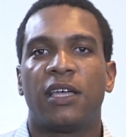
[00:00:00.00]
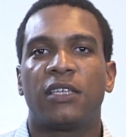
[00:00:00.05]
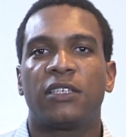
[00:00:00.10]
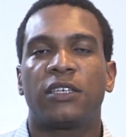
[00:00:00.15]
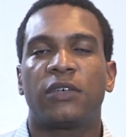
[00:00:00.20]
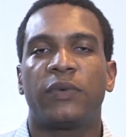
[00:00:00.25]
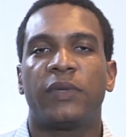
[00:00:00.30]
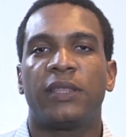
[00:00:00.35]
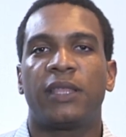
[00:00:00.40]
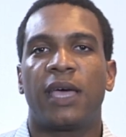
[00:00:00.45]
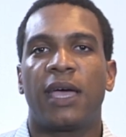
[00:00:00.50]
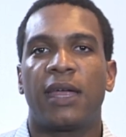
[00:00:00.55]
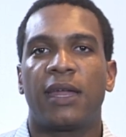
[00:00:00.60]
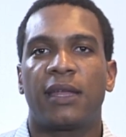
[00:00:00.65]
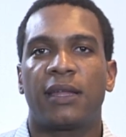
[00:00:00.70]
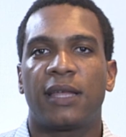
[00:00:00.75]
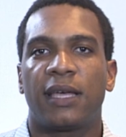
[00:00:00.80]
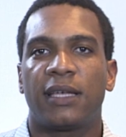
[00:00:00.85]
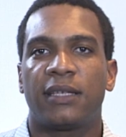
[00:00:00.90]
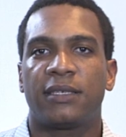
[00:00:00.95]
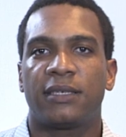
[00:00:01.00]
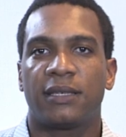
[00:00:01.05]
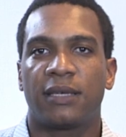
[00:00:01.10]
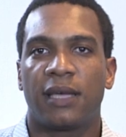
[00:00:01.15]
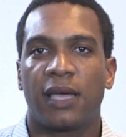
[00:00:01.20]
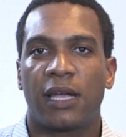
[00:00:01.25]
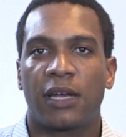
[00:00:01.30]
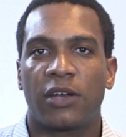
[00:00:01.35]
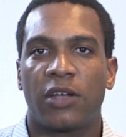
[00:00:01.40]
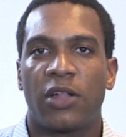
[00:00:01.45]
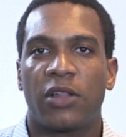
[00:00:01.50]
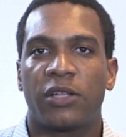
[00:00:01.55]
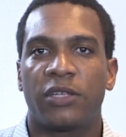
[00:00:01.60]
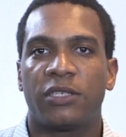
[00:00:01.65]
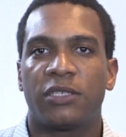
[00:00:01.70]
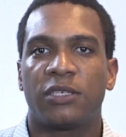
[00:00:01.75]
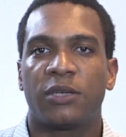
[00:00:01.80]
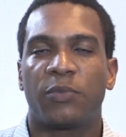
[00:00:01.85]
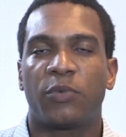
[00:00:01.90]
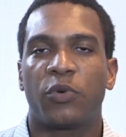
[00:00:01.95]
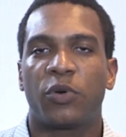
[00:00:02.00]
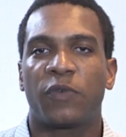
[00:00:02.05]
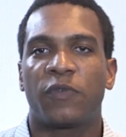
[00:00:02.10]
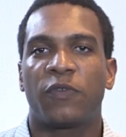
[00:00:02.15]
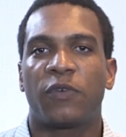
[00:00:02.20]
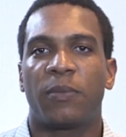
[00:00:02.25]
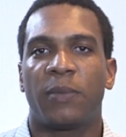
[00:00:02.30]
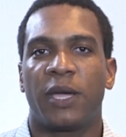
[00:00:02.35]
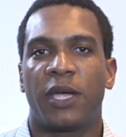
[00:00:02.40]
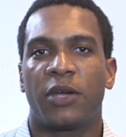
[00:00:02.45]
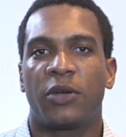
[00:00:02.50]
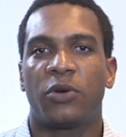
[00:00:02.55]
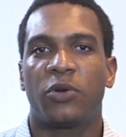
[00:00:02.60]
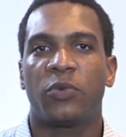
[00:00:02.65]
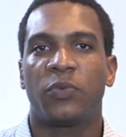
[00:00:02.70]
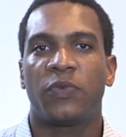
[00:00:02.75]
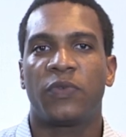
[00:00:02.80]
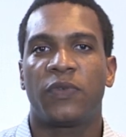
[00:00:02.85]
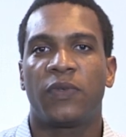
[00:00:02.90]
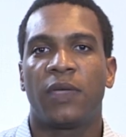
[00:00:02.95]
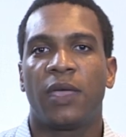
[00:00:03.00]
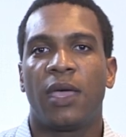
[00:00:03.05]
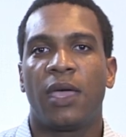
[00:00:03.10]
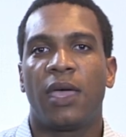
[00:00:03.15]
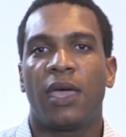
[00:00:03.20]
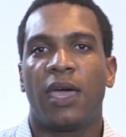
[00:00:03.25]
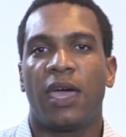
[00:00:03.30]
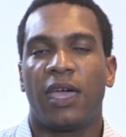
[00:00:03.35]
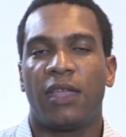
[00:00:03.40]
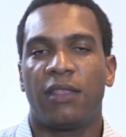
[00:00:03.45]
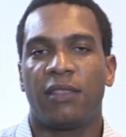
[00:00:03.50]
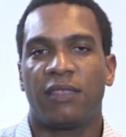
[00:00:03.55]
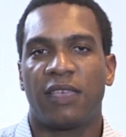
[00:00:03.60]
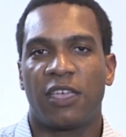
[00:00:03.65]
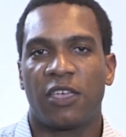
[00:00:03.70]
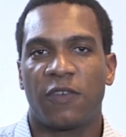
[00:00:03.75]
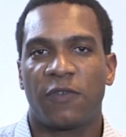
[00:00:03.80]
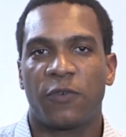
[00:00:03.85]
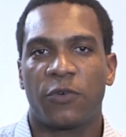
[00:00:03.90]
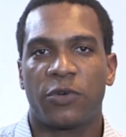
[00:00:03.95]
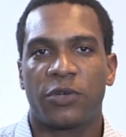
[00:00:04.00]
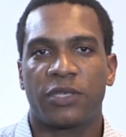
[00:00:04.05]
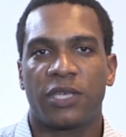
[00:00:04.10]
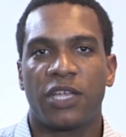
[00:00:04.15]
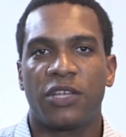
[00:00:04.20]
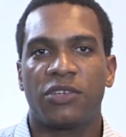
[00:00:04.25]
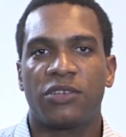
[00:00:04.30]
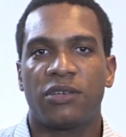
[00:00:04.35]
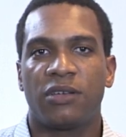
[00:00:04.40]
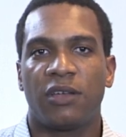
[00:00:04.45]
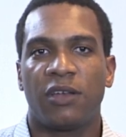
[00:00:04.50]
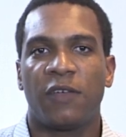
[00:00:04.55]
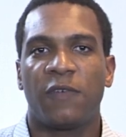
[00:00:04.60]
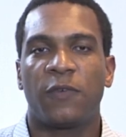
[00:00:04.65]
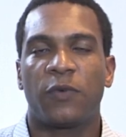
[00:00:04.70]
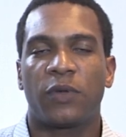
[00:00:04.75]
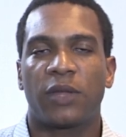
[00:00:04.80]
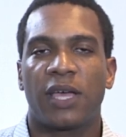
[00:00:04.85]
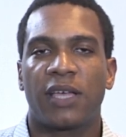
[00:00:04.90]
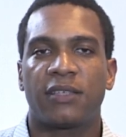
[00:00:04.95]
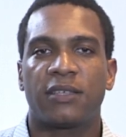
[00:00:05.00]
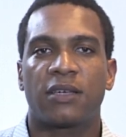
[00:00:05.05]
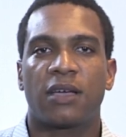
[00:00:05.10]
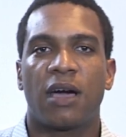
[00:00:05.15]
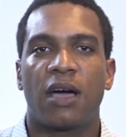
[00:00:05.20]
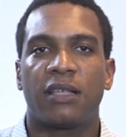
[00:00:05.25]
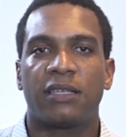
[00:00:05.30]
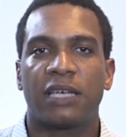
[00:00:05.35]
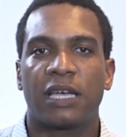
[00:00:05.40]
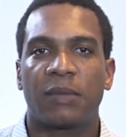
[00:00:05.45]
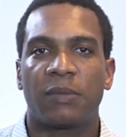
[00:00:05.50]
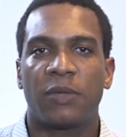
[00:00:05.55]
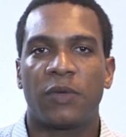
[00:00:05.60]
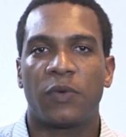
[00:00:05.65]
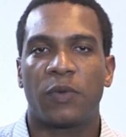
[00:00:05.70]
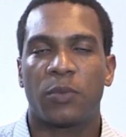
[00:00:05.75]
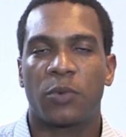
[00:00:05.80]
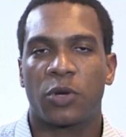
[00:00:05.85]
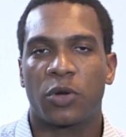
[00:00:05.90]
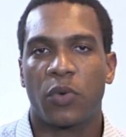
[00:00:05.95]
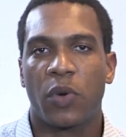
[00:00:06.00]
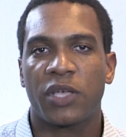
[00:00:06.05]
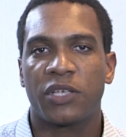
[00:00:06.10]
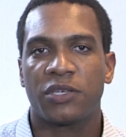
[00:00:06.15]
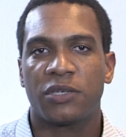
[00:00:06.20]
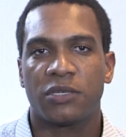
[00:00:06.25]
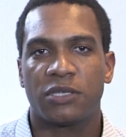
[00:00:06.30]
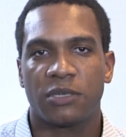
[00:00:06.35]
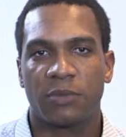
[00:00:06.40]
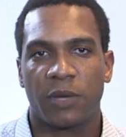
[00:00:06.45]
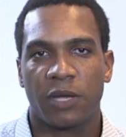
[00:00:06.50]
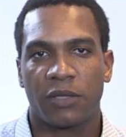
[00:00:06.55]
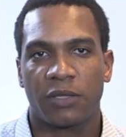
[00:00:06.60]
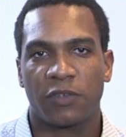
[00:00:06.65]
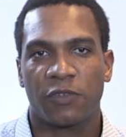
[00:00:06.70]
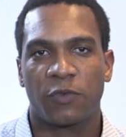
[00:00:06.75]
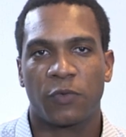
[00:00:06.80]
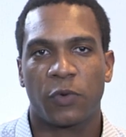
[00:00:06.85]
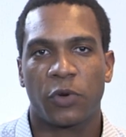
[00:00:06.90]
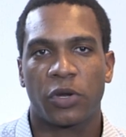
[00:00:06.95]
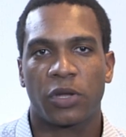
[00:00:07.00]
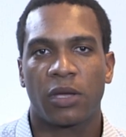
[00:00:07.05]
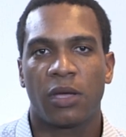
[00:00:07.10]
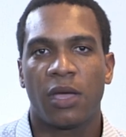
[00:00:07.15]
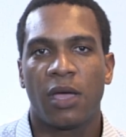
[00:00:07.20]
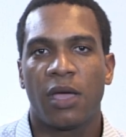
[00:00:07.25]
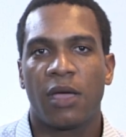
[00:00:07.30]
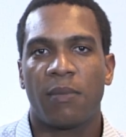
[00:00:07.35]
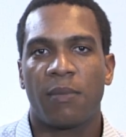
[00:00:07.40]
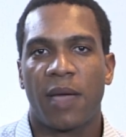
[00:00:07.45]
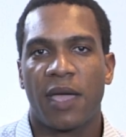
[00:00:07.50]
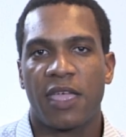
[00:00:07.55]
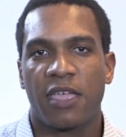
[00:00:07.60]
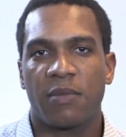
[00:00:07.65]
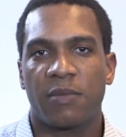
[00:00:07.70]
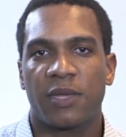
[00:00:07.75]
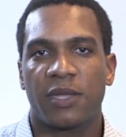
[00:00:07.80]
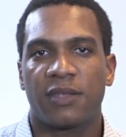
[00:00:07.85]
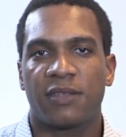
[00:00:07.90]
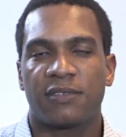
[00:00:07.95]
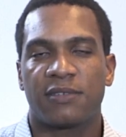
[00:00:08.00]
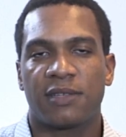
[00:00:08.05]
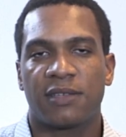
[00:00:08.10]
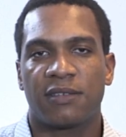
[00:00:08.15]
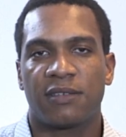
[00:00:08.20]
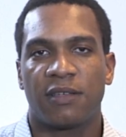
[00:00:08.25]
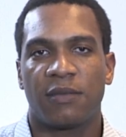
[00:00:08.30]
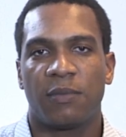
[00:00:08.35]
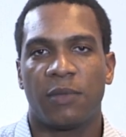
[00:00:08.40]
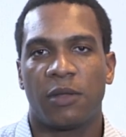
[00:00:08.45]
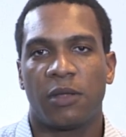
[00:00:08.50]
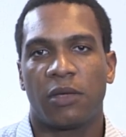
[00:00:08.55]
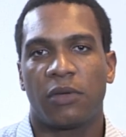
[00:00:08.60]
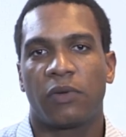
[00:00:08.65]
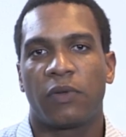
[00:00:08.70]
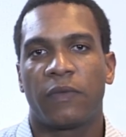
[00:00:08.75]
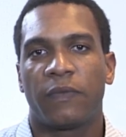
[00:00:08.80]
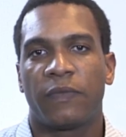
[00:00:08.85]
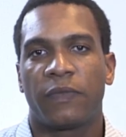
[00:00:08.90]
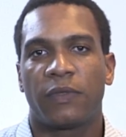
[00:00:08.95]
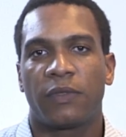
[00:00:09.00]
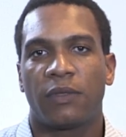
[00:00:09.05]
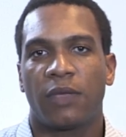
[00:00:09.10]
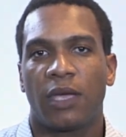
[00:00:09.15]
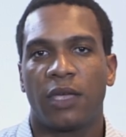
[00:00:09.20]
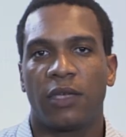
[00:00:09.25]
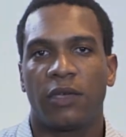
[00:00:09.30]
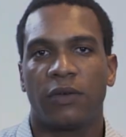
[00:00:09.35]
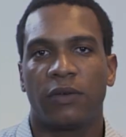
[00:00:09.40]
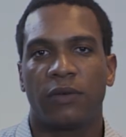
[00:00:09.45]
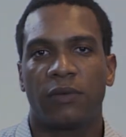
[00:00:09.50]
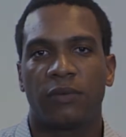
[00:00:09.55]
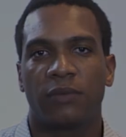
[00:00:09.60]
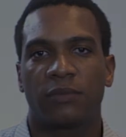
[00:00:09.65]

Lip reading: So with that, I'd like to acknowledge support from my groups, and thank you for your attention. And if you would like to contact me with more questions about this work, my email is listed below. Thank you.